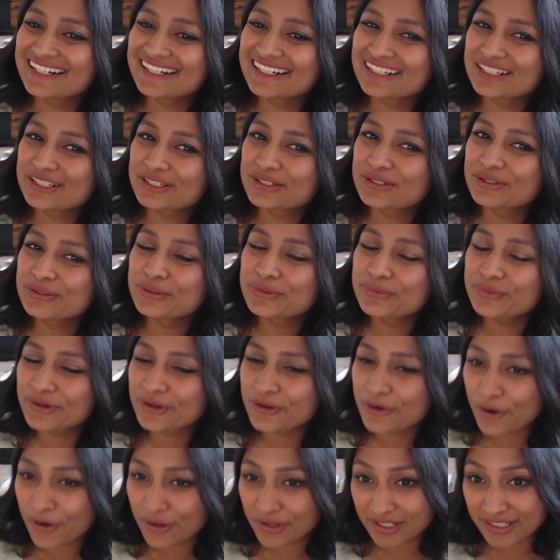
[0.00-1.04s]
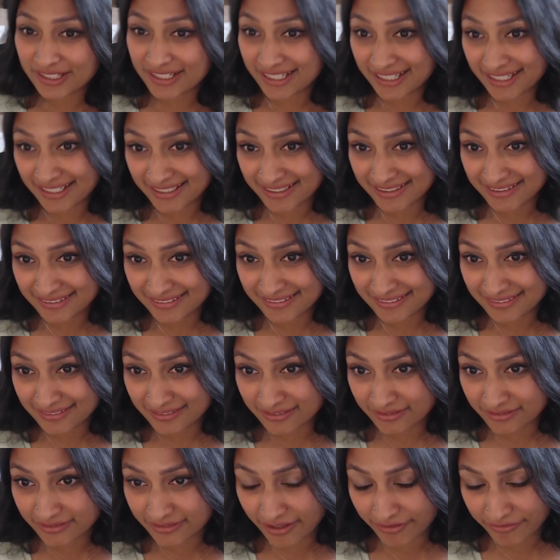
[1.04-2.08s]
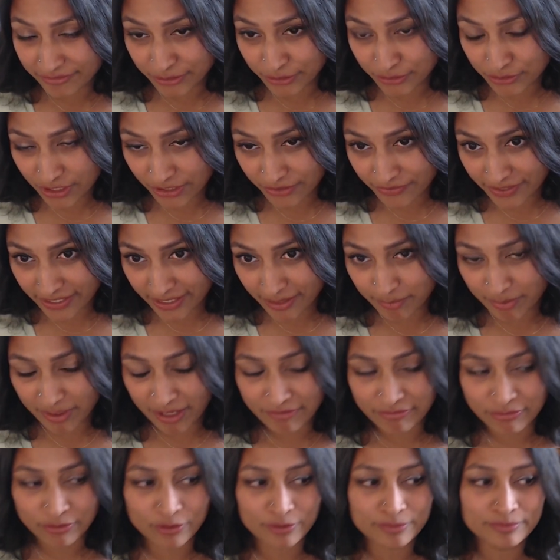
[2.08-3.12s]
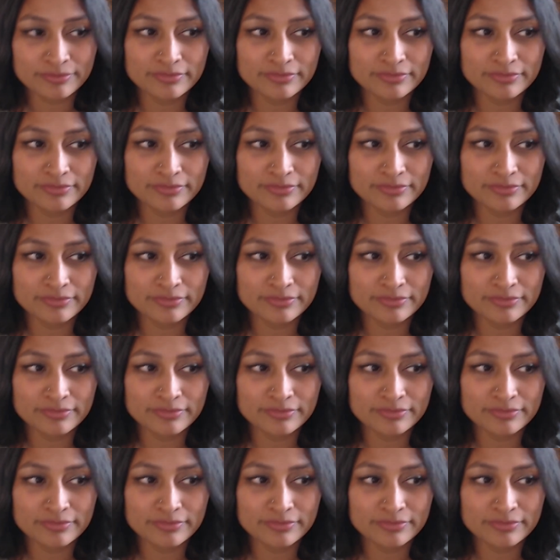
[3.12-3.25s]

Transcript: you are calling it revenue generating platform.